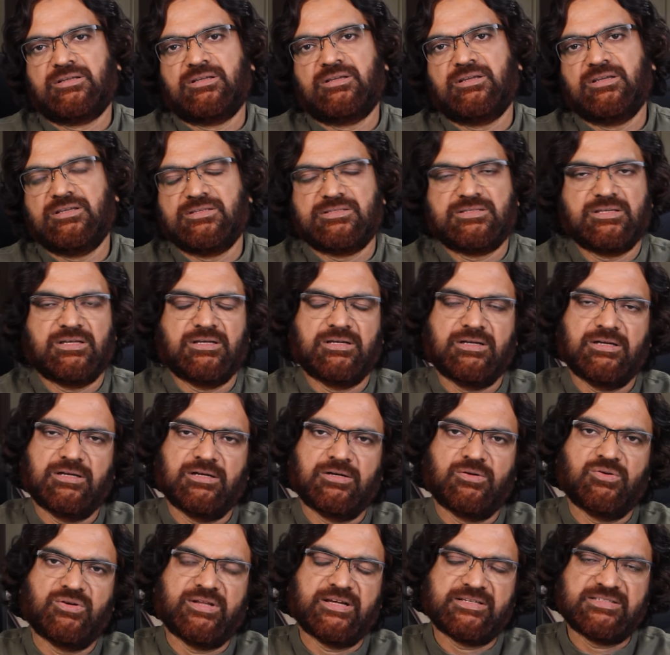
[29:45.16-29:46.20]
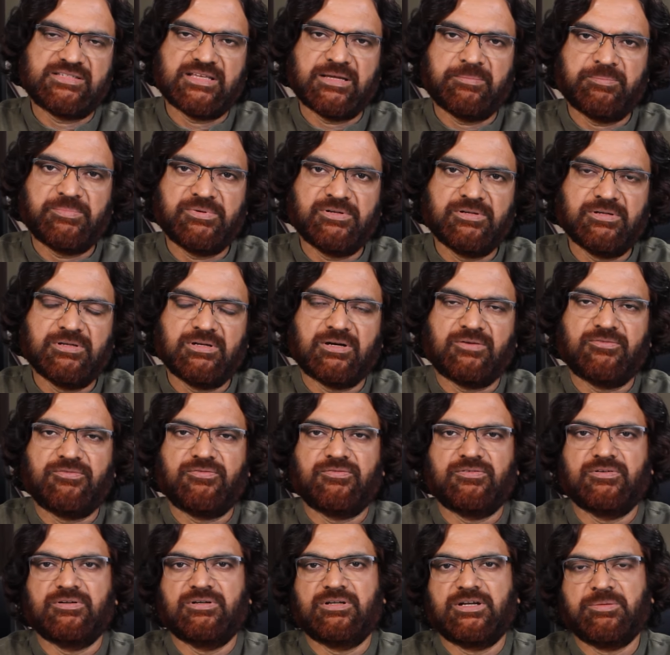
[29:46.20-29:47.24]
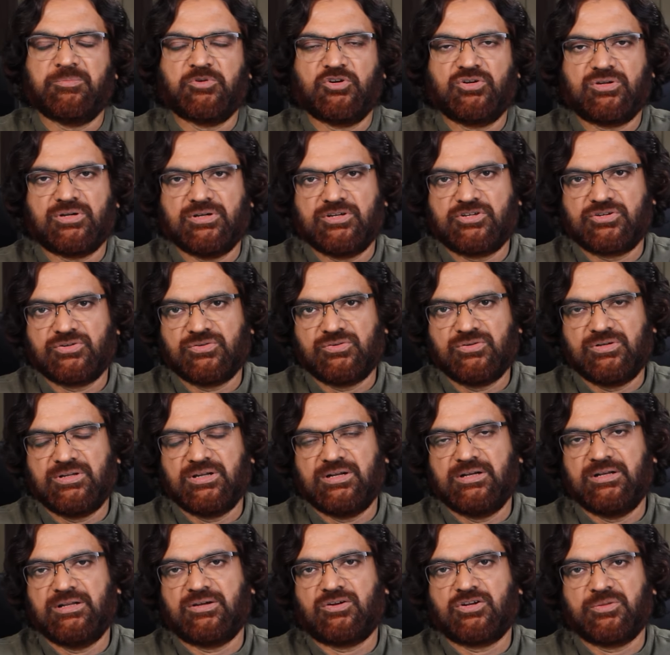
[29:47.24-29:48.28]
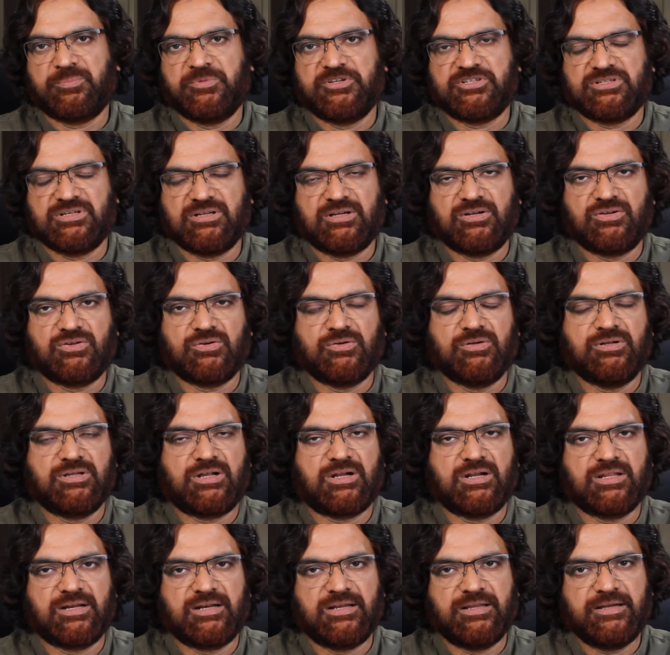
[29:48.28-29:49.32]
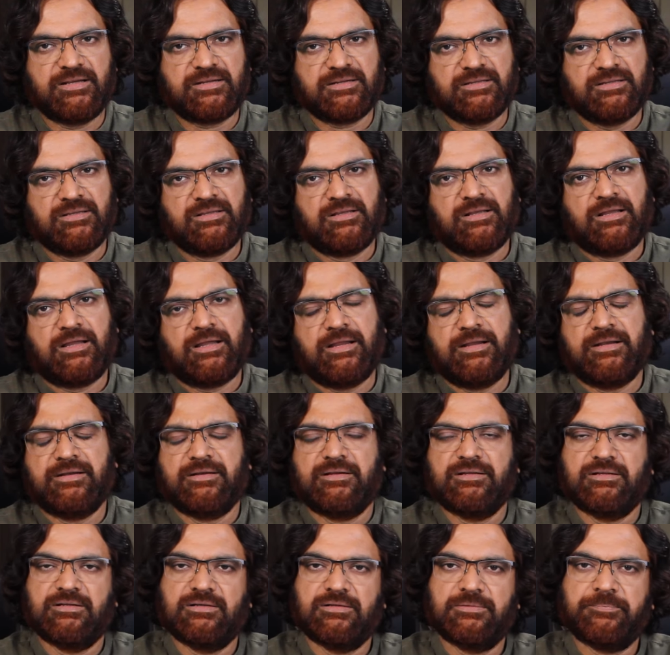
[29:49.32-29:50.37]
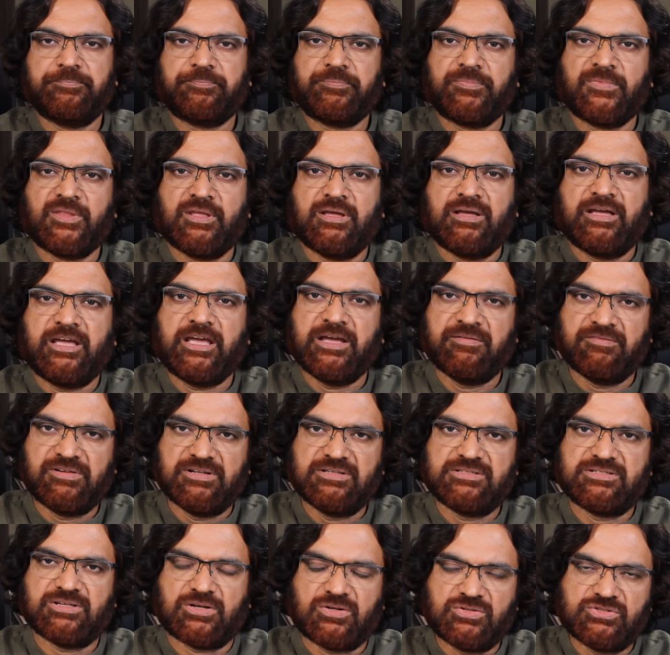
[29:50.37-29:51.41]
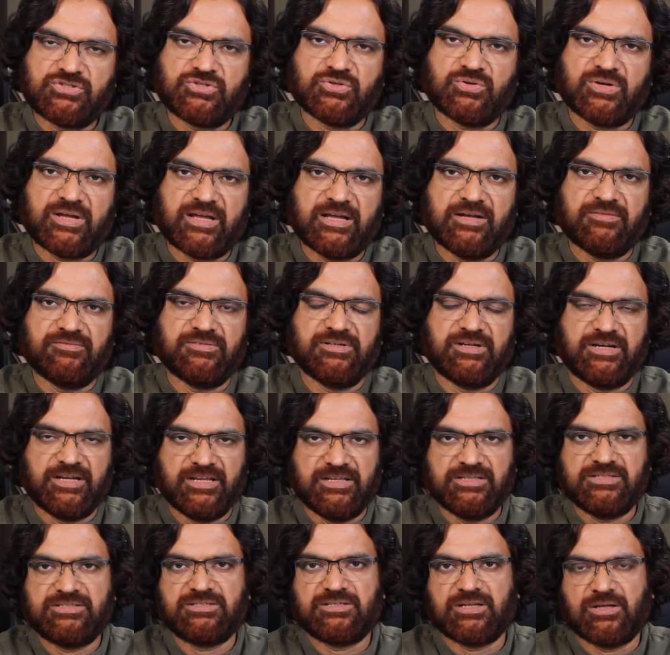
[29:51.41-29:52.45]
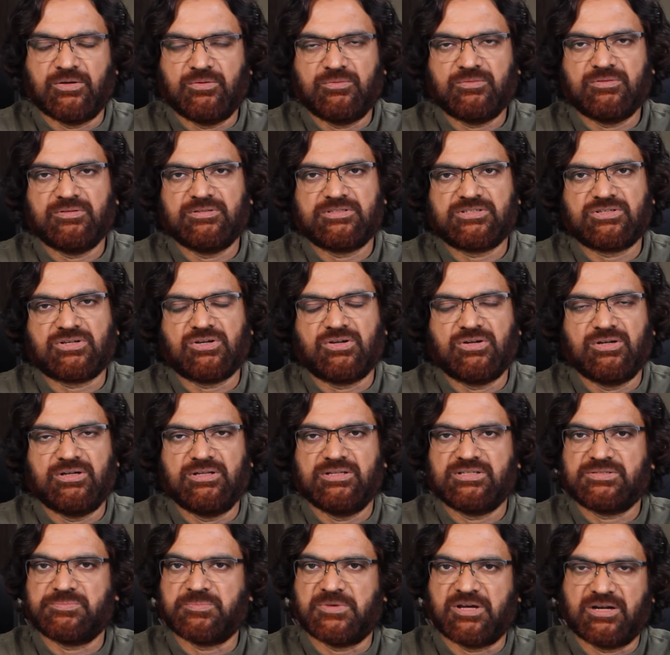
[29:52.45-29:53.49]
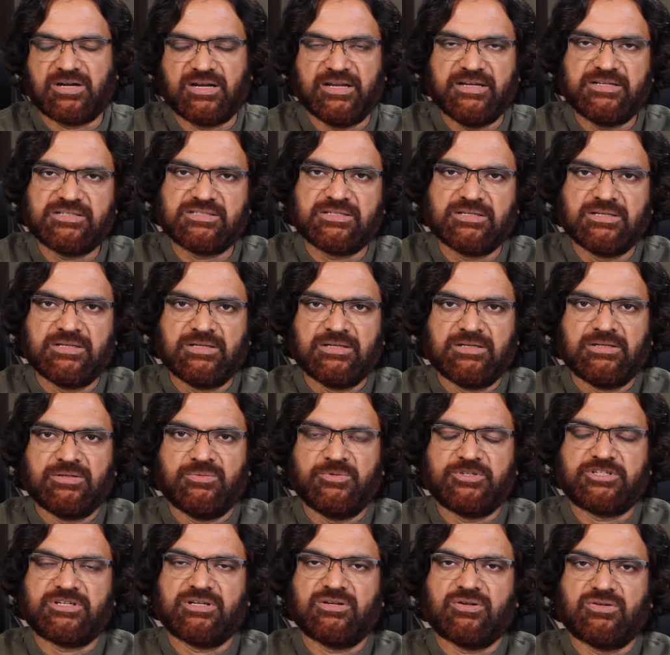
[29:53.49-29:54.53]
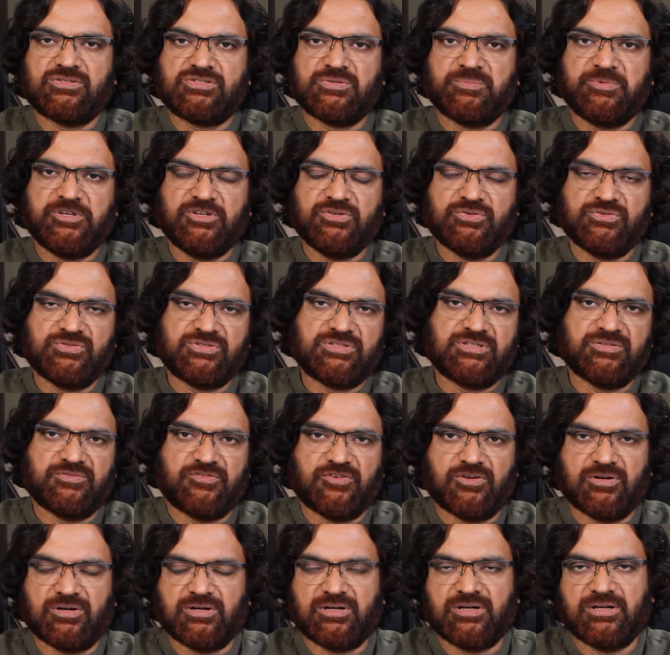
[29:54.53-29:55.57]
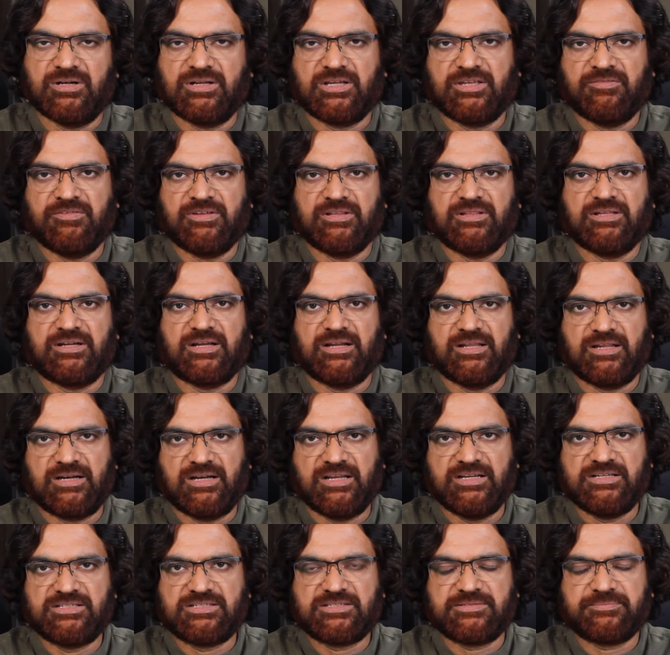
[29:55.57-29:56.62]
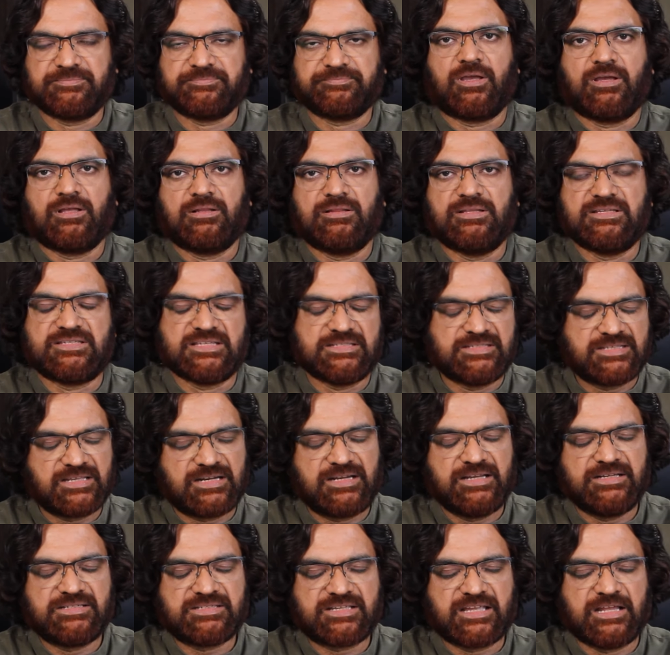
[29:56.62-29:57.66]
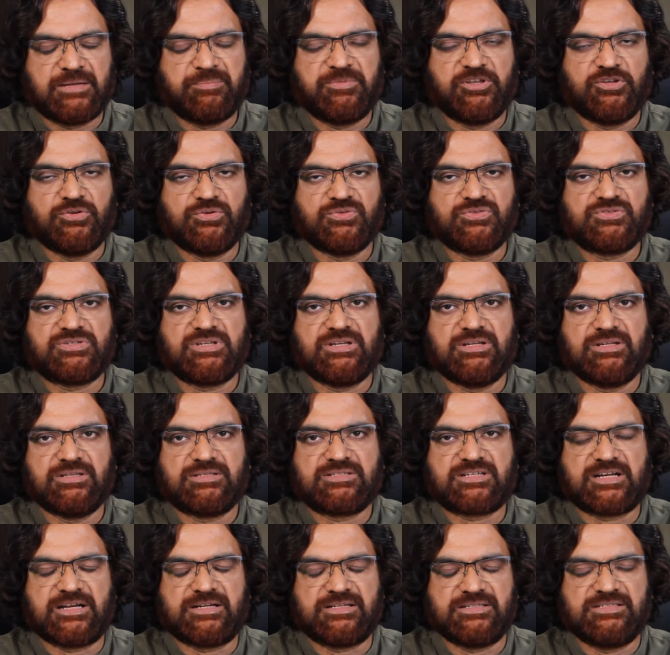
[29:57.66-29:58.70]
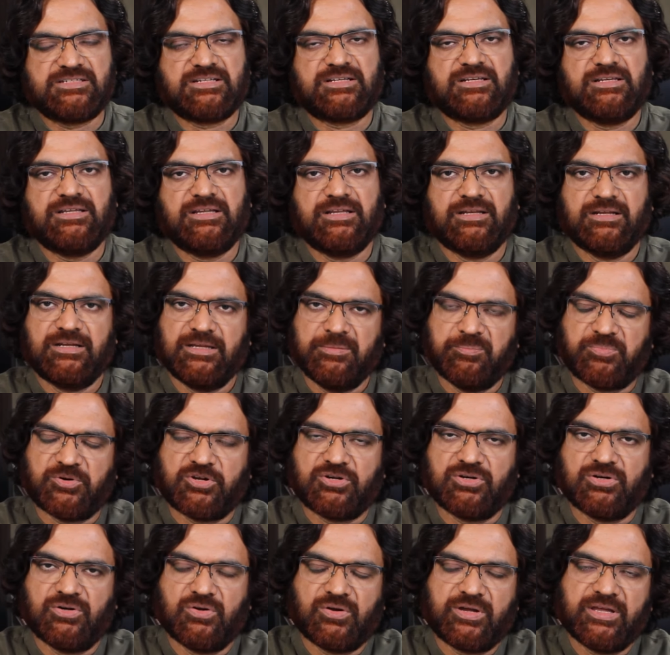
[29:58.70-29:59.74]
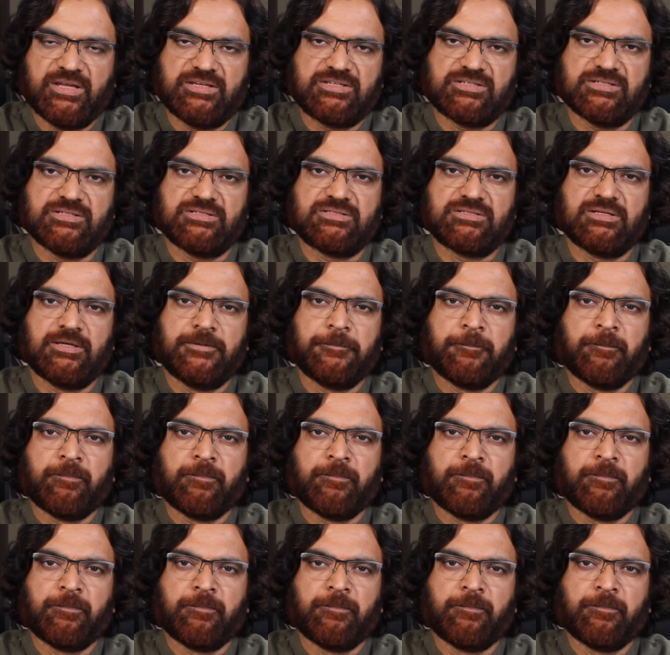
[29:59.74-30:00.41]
is a good example of remote controlled and automation controlled color light. And Havels also have a range now. It's called smart lights. which can also be used for giving the color lights. The sensor lights can be used in strategically in important locations,